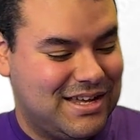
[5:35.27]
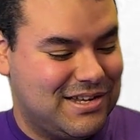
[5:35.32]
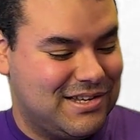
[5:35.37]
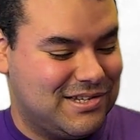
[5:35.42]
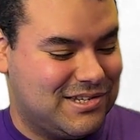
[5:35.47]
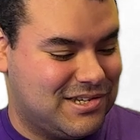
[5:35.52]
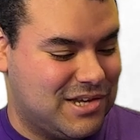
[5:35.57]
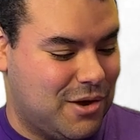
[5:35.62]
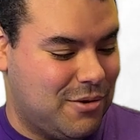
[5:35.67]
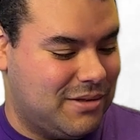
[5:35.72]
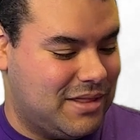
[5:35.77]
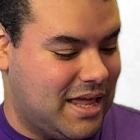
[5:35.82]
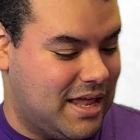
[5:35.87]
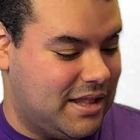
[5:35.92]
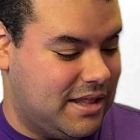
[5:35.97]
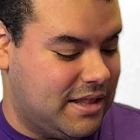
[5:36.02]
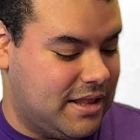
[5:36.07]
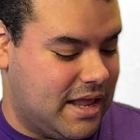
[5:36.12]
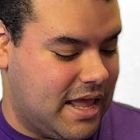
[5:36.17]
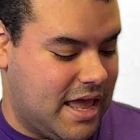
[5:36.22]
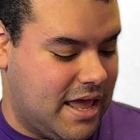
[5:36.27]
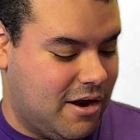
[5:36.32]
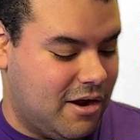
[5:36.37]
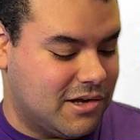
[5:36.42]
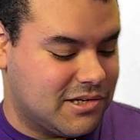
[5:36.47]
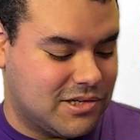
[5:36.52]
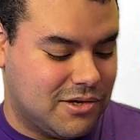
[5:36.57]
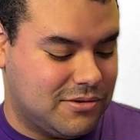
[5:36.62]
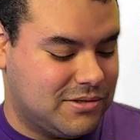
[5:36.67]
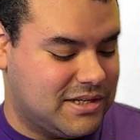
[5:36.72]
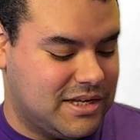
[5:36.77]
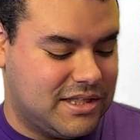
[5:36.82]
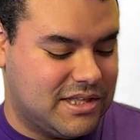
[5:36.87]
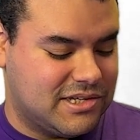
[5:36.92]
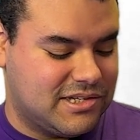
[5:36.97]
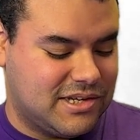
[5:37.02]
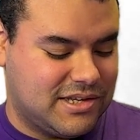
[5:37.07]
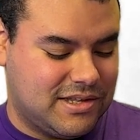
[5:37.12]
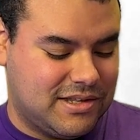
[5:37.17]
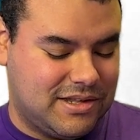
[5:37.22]
So then it also did
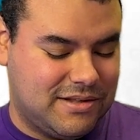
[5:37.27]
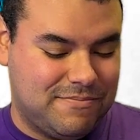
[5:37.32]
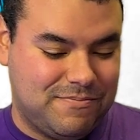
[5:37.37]
this.